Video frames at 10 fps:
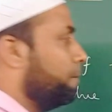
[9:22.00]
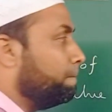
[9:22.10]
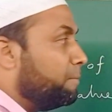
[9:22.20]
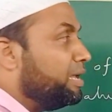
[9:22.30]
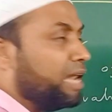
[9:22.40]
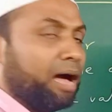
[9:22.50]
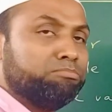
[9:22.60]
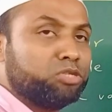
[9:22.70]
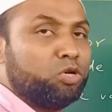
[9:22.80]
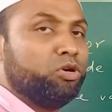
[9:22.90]
mean
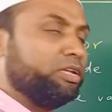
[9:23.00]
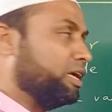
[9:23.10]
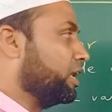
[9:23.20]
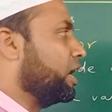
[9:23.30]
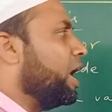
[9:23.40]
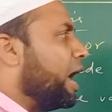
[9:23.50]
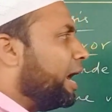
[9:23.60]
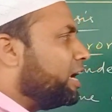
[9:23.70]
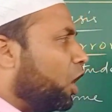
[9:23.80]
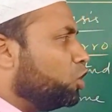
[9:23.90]
absolute error.
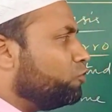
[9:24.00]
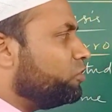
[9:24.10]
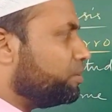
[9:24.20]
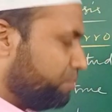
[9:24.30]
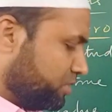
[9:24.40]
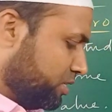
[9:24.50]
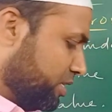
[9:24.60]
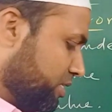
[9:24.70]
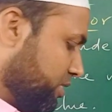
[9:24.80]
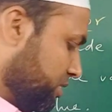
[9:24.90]
And how do we represent
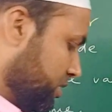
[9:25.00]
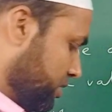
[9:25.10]
this?